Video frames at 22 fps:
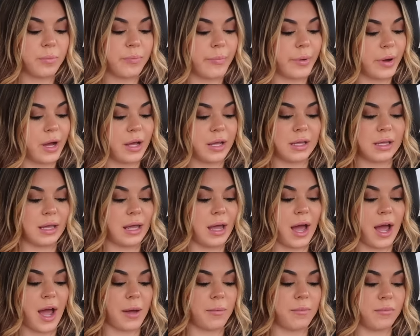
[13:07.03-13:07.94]
But
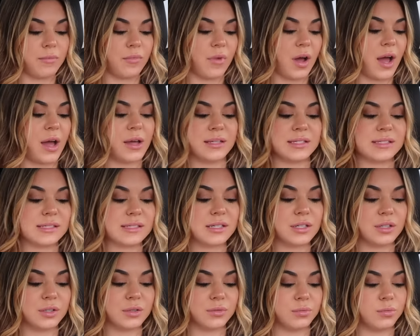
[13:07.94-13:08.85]
yeah, I
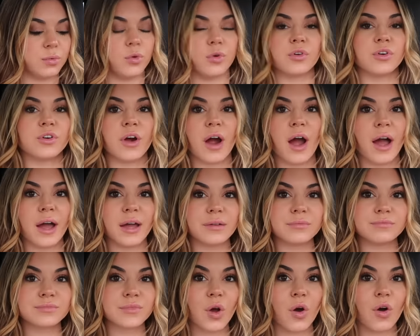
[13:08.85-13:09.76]
still will cry
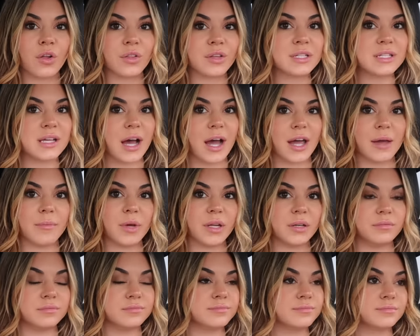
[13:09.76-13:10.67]
all the time,
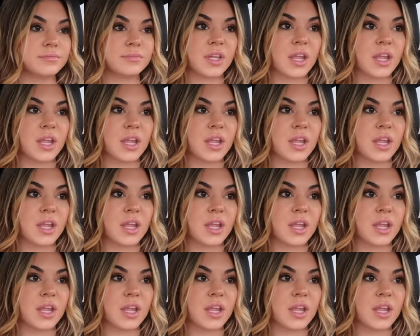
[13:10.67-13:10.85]
and